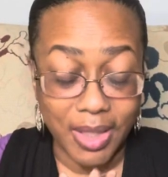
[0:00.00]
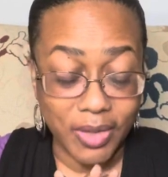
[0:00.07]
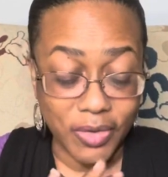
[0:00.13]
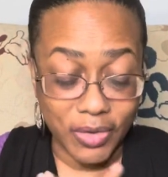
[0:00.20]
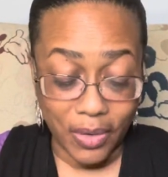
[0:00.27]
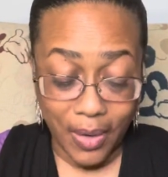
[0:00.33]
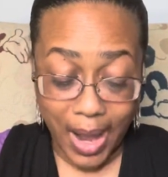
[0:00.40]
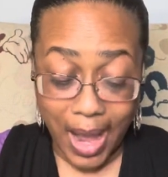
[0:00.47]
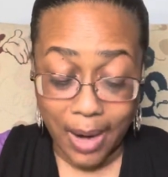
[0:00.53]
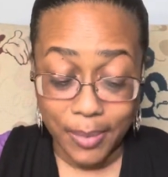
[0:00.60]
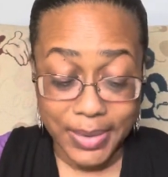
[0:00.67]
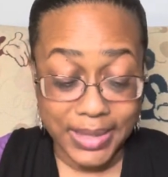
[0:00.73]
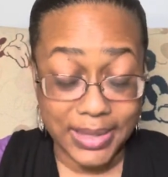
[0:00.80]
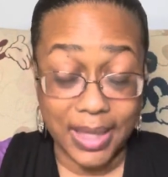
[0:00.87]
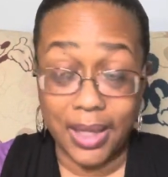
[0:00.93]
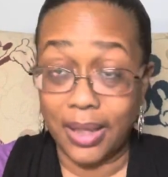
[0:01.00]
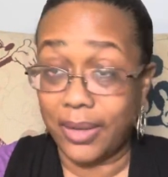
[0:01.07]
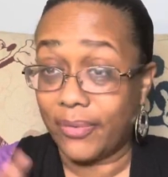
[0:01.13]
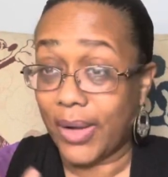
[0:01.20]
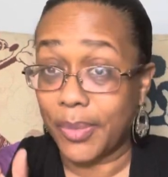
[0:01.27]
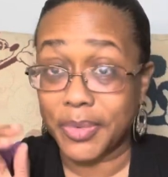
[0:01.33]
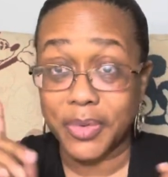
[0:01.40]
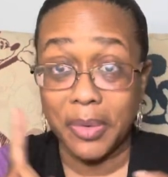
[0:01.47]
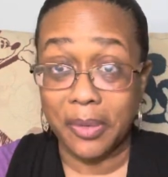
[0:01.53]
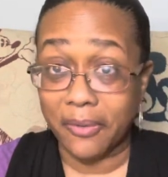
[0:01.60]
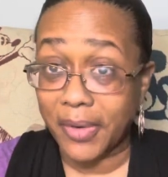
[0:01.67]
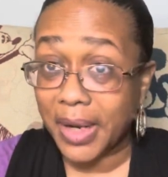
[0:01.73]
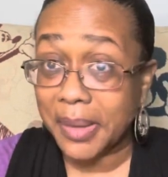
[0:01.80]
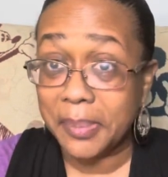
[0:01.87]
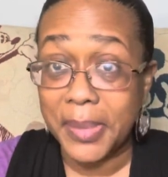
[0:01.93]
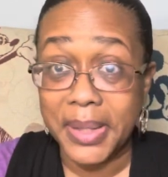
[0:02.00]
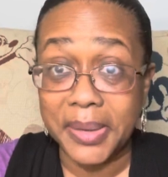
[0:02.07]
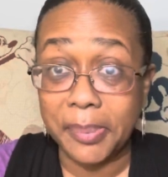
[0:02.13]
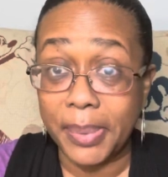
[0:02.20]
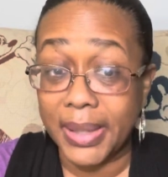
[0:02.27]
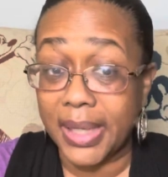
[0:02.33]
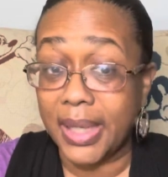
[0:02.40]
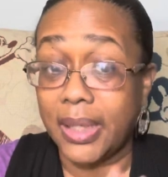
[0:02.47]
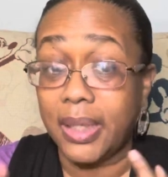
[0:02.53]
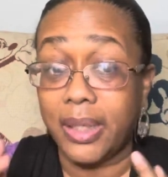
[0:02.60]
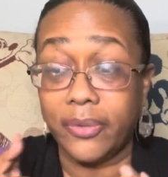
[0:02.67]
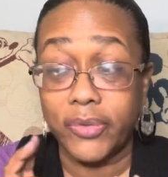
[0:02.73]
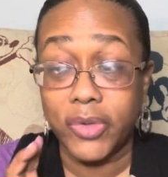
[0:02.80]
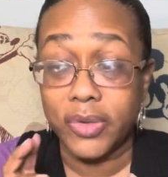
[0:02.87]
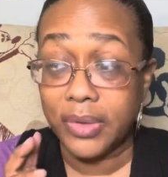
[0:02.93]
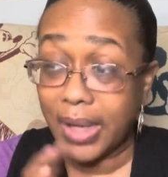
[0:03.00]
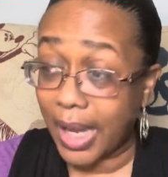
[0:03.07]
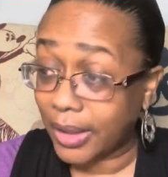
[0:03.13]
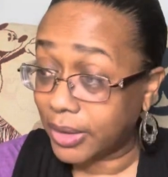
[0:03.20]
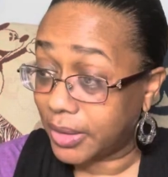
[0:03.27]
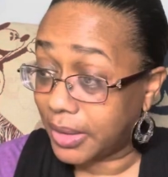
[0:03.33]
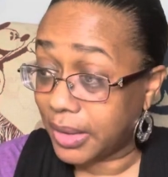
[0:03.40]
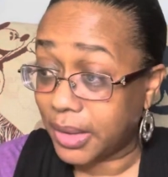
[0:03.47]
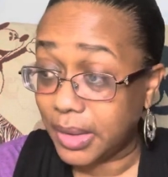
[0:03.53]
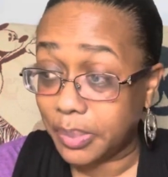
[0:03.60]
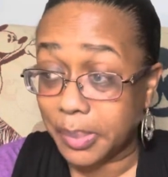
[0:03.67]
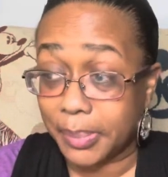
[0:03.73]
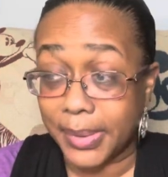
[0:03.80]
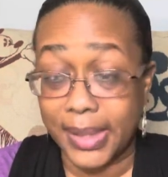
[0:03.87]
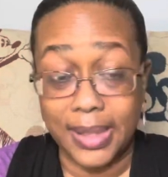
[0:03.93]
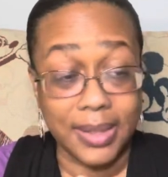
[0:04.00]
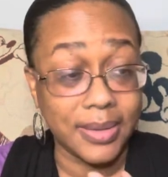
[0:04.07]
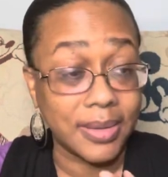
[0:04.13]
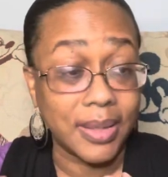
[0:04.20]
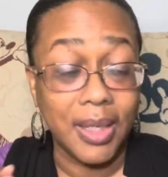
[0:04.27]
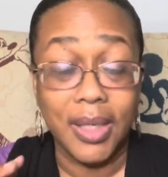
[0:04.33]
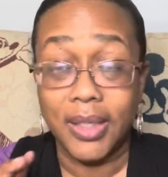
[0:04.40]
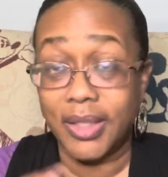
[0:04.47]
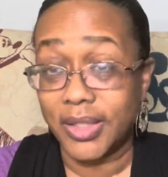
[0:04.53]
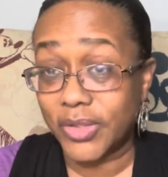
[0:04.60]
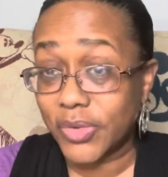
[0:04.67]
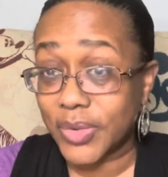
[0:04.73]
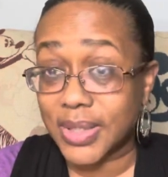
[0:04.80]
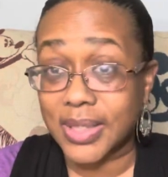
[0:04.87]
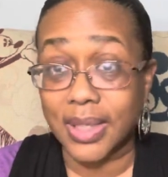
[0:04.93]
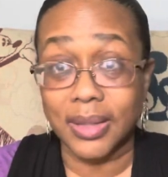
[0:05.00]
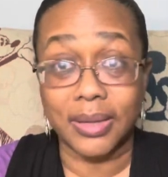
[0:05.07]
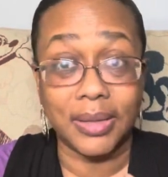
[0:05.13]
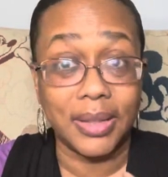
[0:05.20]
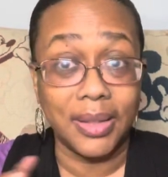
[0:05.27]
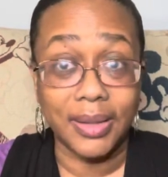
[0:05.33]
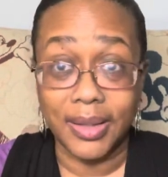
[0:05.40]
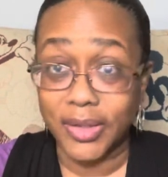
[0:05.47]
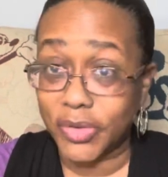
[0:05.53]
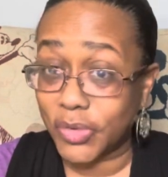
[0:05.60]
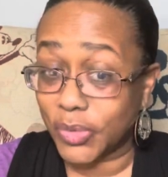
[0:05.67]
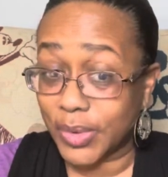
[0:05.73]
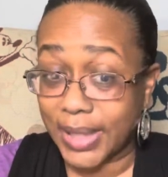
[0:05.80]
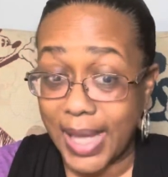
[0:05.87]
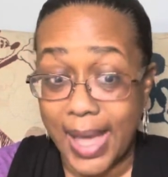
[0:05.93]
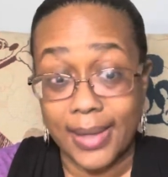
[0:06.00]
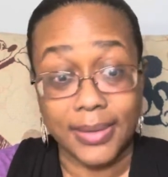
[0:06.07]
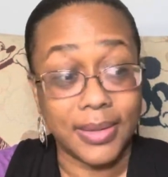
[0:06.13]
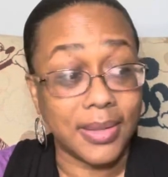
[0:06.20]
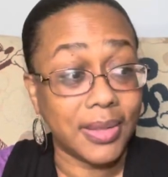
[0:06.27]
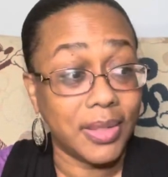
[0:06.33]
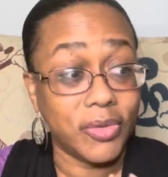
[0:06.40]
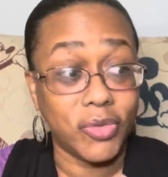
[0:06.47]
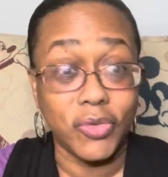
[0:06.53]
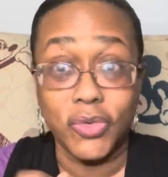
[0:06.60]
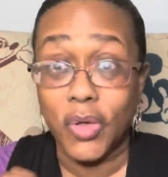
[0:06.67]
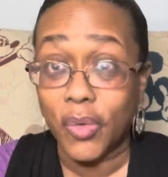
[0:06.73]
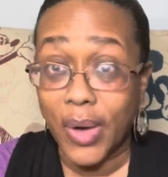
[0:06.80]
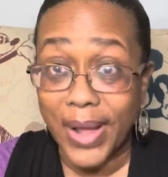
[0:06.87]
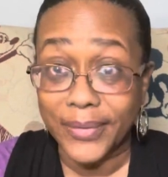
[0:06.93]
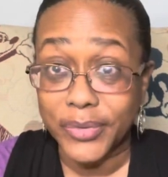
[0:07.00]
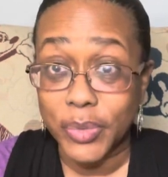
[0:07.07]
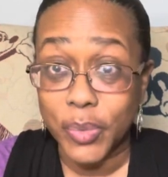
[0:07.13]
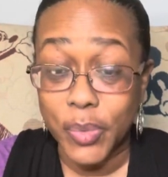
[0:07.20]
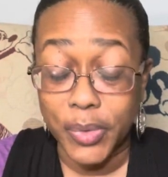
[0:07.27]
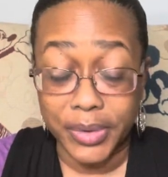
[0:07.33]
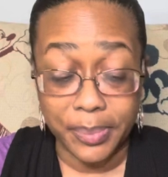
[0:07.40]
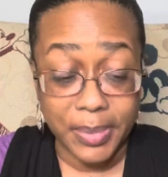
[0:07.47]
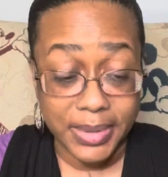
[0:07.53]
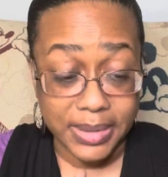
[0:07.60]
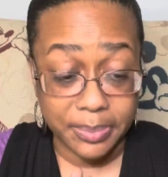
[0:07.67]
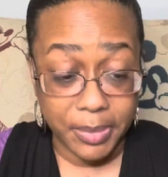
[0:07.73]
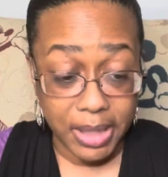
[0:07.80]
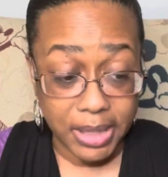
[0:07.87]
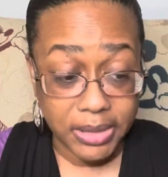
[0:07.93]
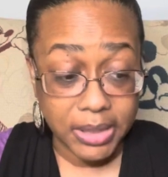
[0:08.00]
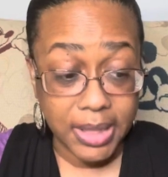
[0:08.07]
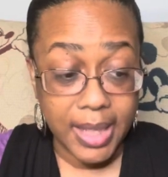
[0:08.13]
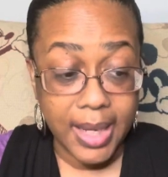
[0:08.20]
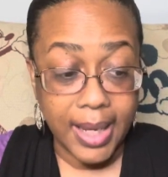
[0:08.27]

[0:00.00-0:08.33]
So I would say, if I was going to recommend a plant, if you're not good at keeping plants, get you a succulent, get you a cactus, because you don't have to water them as much.